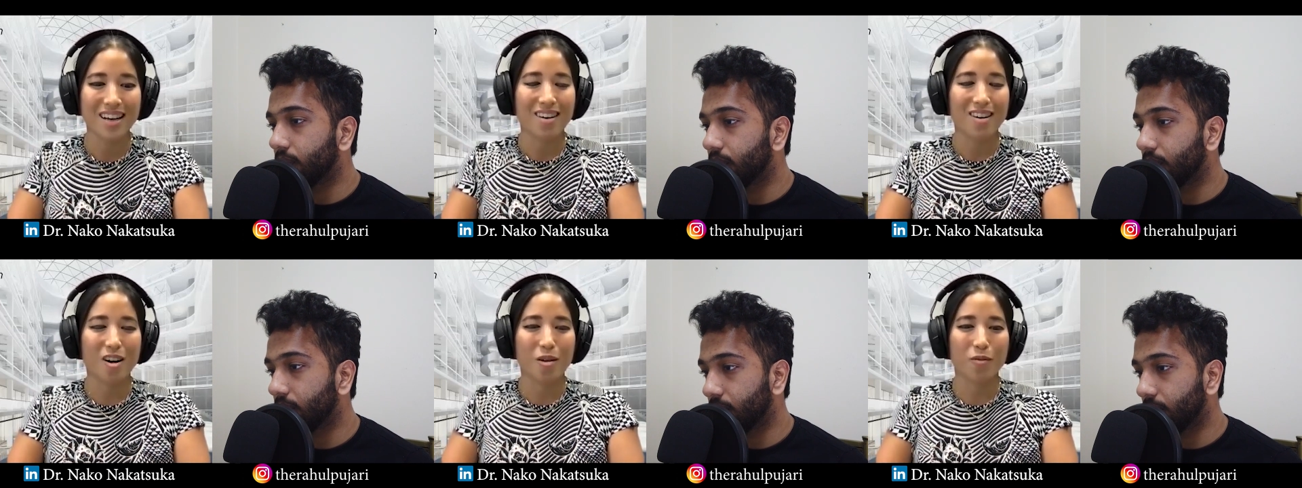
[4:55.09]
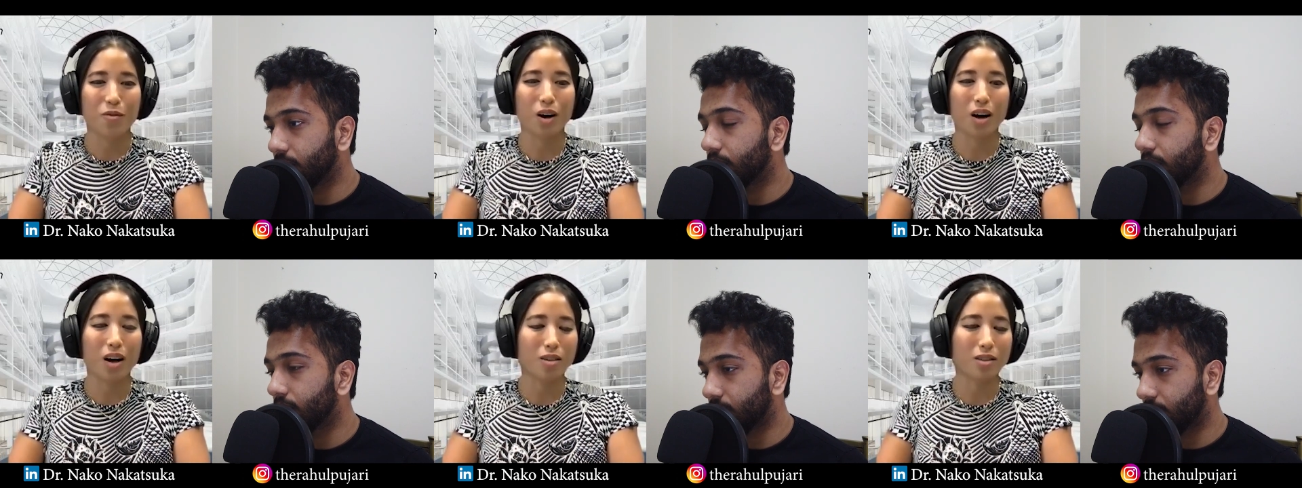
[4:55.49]
Speaker 1: um,
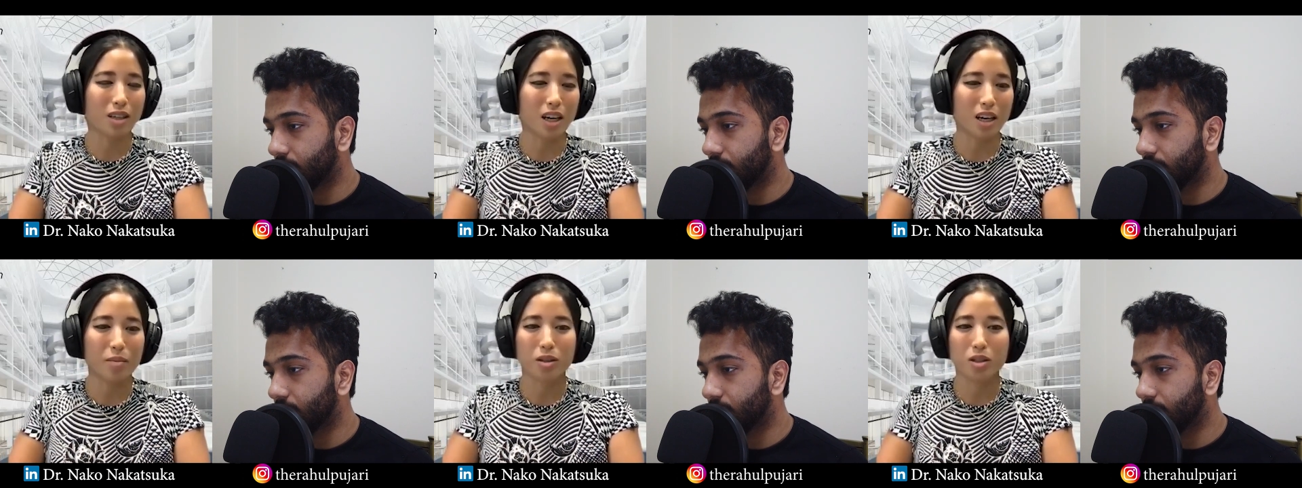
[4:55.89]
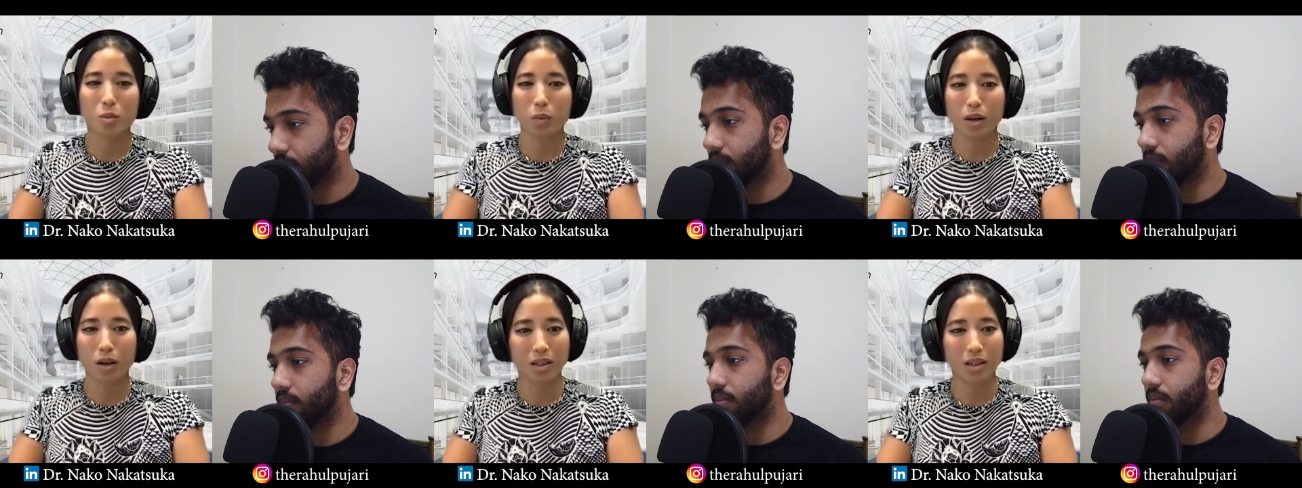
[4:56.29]
for Alzheimer's,
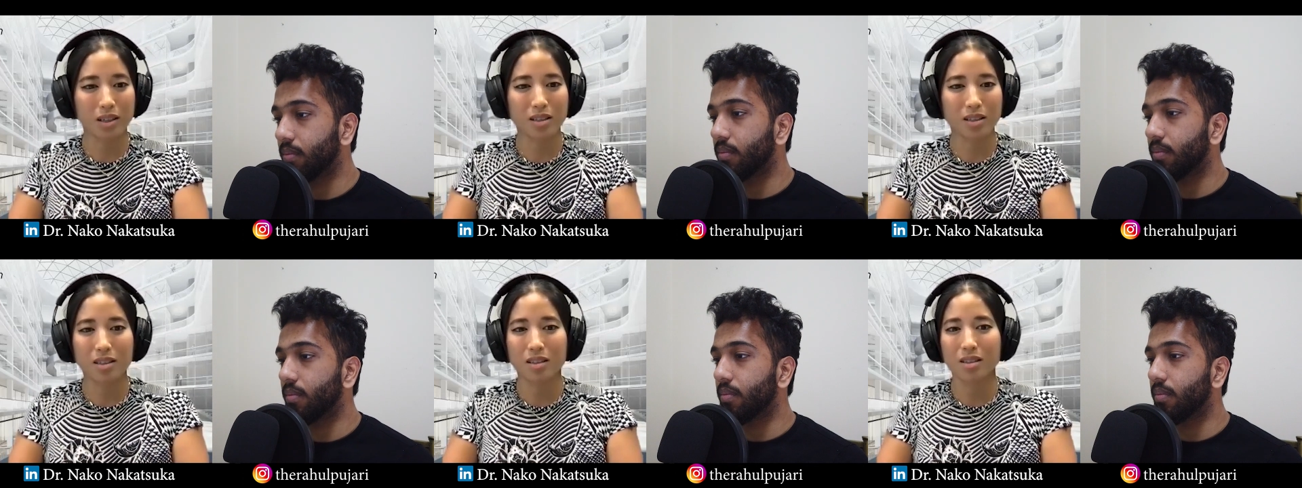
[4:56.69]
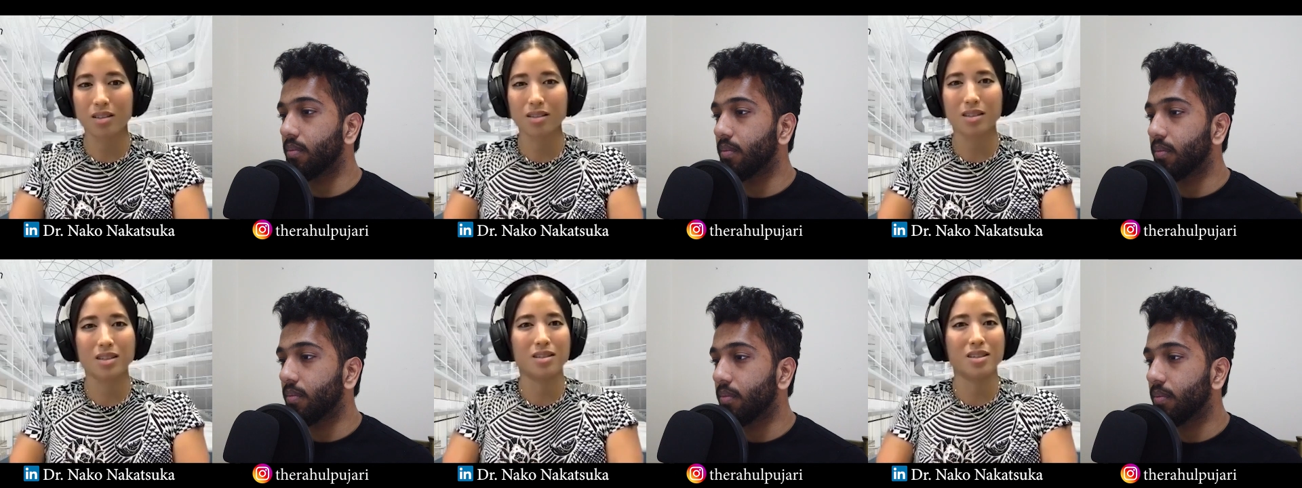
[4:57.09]

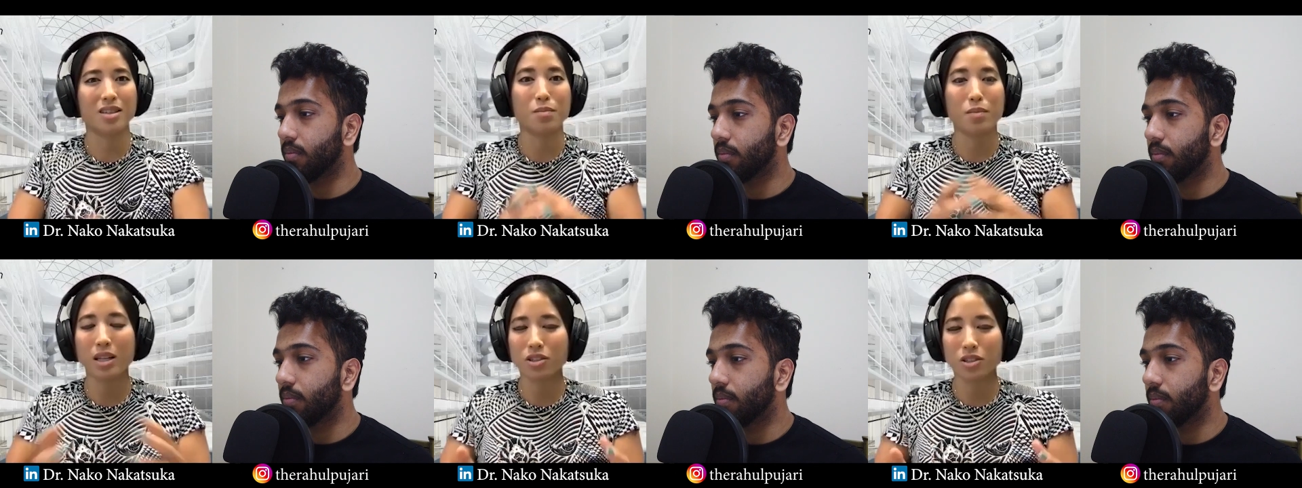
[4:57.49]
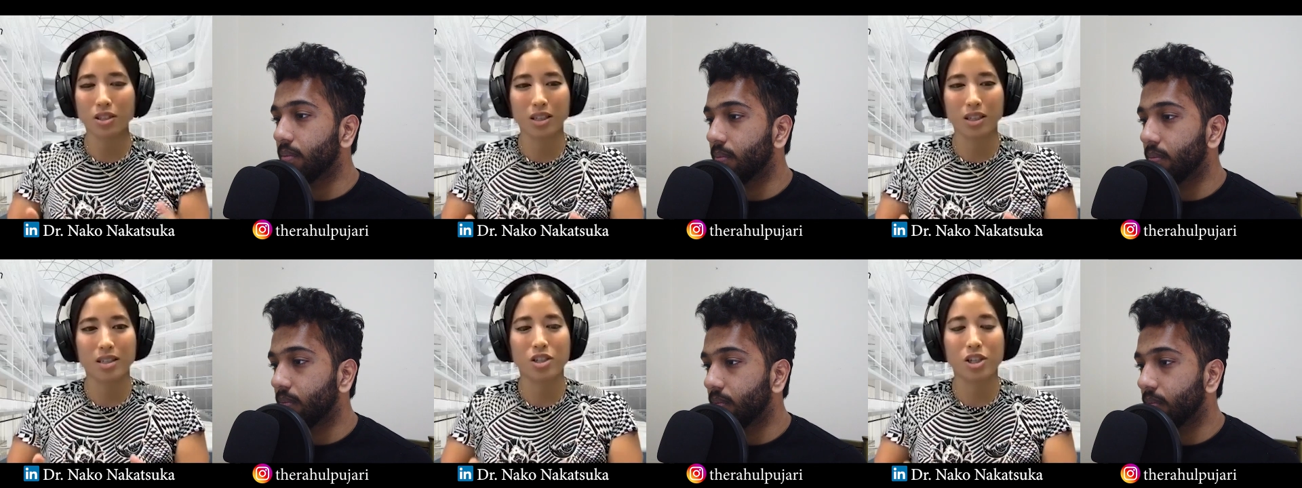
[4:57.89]
Parkinson's,
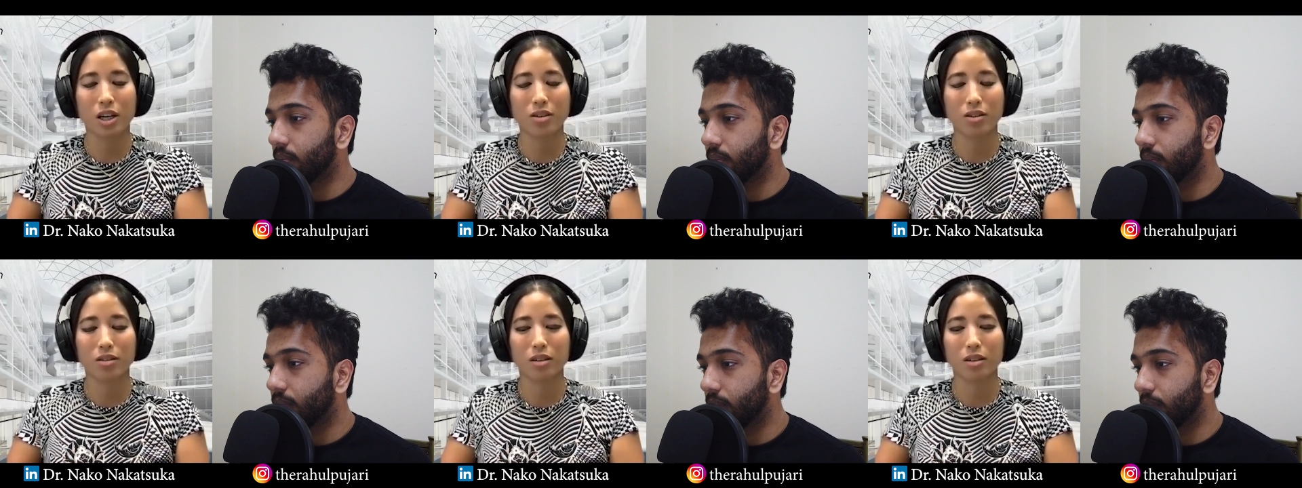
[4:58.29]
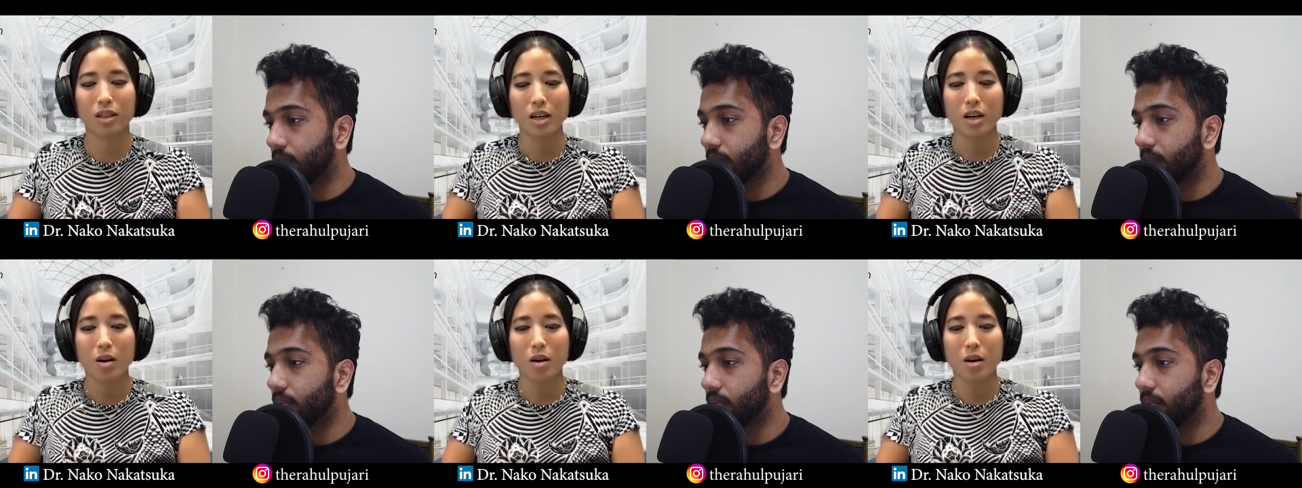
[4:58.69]
dementia in general,